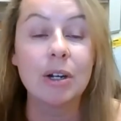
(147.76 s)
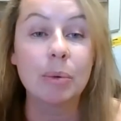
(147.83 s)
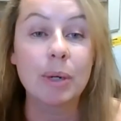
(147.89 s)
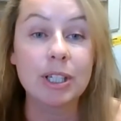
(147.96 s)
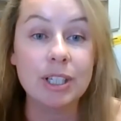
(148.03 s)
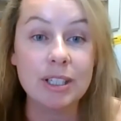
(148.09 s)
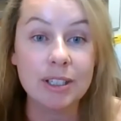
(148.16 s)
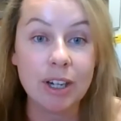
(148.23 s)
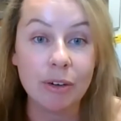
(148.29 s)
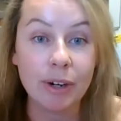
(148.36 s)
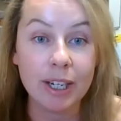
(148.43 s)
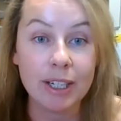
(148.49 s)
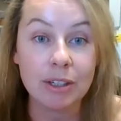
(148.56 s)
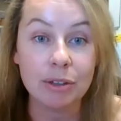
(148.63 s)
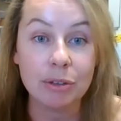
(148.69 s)
where she's
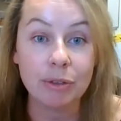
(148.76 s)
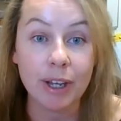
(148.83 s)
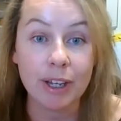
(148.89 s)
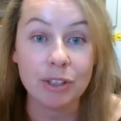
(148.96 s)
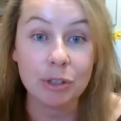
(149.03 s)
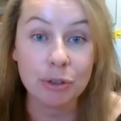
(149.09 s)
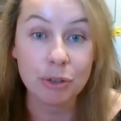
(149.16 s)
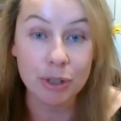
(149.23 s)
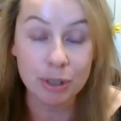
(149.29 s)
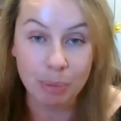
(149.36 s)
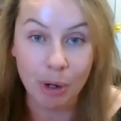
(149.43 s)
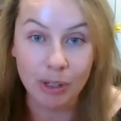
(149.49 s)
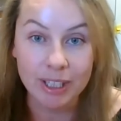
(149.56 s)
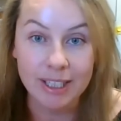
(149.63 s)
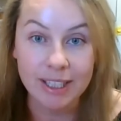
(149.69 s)
Director of our Children's
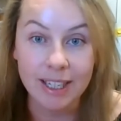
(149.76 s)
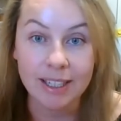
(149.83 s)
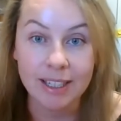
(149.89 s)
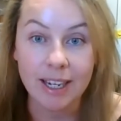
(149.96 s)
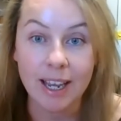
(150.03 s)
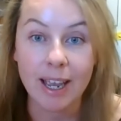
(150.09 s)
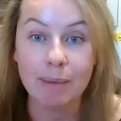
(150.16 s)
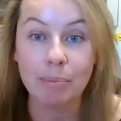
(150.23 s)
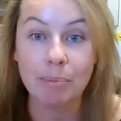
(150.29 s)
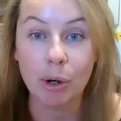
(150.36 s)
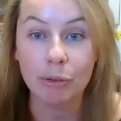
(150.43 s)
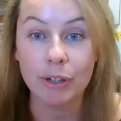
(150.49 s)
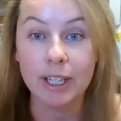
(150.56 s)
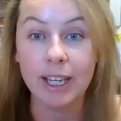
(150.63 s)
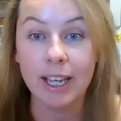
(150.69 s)
Policy Centre and
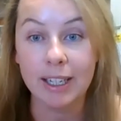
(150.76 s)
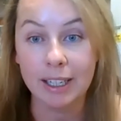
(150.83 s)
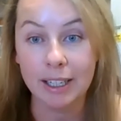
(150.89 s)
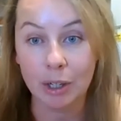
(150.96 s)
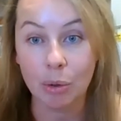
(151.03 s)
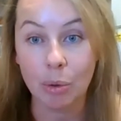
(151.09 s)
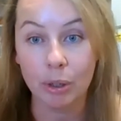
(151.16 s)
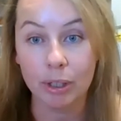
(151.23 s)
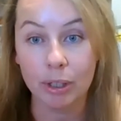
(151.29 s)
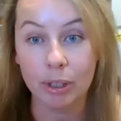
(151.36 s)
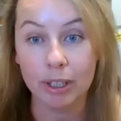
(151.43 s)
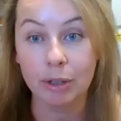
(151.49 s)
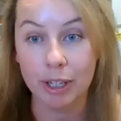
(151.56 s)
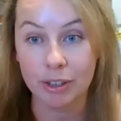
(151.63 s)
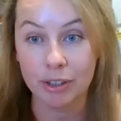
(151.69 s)
Poverty and
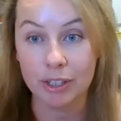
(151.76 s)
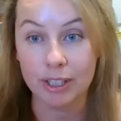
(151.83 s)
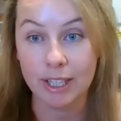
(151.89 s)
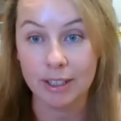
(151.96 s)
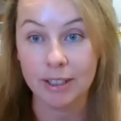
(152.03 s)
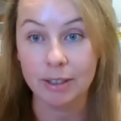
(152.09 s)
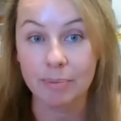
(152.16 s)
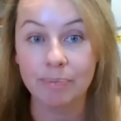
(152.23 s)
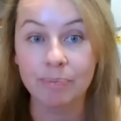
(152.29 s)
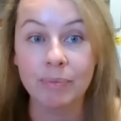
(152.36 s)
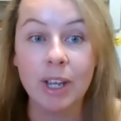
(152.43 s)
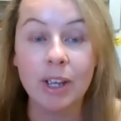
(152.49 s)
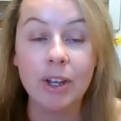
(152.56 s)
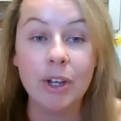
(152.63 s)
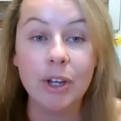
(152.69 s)
Inequality Research Centre.
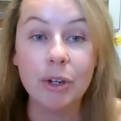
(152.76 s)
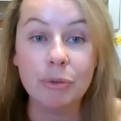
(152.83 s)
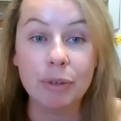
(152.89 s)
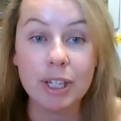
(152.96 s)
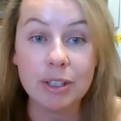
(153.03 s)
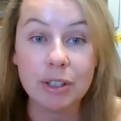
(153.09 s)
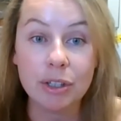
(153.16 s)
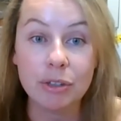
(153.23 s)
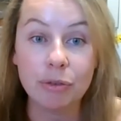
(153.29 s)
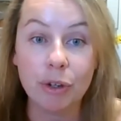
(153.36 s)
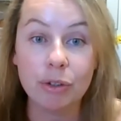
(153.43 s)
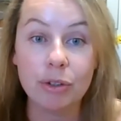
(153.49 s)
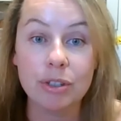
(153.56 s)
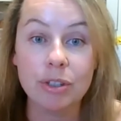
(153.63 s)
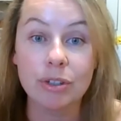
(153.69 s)
Her research
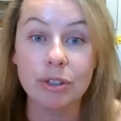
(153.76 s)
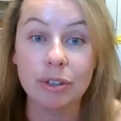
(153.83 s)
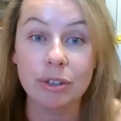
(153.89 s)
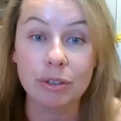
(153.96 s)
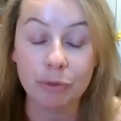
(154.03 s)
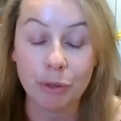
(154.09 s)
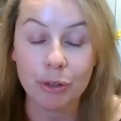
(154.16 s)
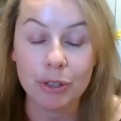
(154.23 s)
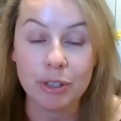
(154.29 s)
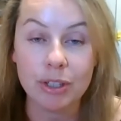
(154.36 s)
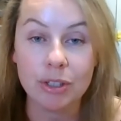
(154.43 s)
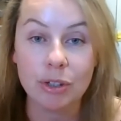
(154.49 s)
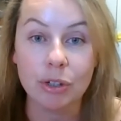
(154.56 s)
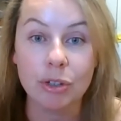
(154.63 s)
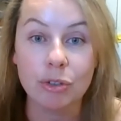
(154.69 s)

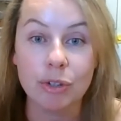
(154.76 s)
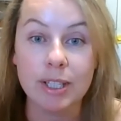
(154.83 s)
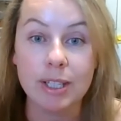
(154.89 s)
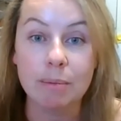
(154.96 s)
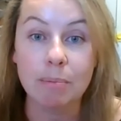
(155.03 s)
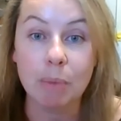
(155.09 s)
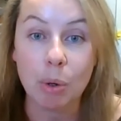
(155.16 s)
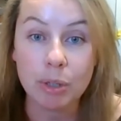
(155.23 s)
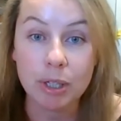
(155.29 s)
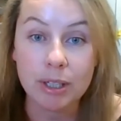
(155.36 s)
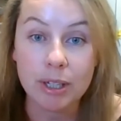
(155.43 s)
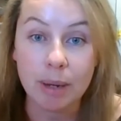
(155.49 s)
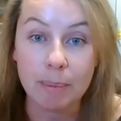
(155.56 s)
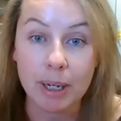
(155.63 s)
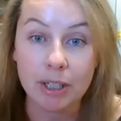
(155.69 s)
focuses on addressing
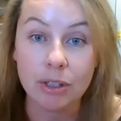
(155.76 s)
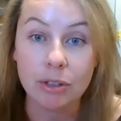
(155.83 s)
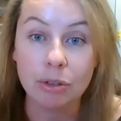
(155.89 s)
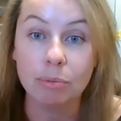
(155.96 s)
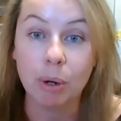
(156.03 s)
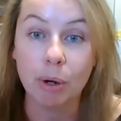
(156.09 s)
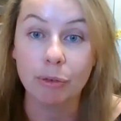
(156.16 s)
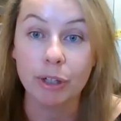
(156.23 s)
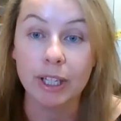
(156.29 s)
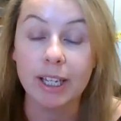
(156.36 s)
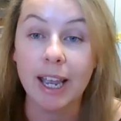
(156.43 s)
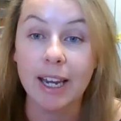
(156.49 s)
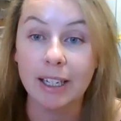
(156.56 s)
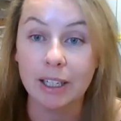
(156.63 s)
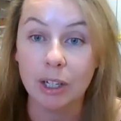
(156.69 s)
multidimensional poverty
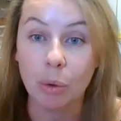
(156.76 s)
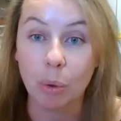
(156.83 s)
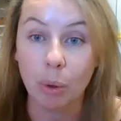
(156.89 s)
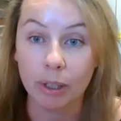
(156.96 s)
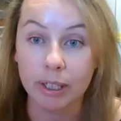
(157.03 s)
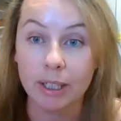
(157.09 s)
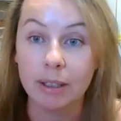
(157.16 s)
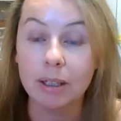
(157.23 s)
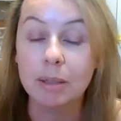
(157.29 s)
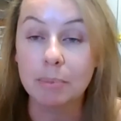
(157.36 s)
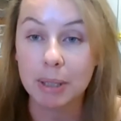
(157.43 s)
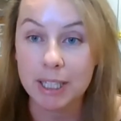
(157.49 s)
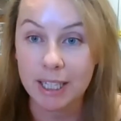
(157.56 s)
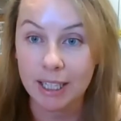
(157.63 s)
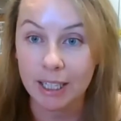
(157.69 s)
and inequality,
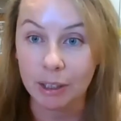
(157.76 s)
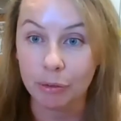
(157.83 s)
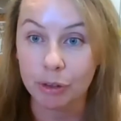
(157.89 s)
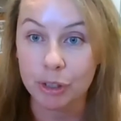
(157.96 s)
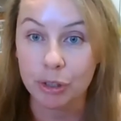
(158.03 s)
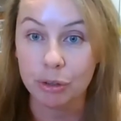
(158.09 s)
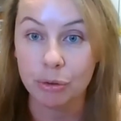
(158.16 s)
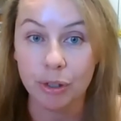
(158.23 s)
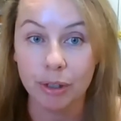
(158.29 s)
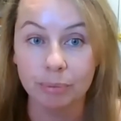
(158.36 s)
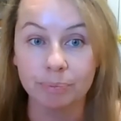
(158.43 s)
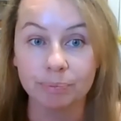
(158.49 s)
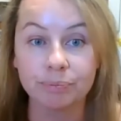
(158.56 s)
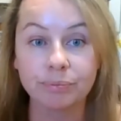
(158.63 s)
particularly for children.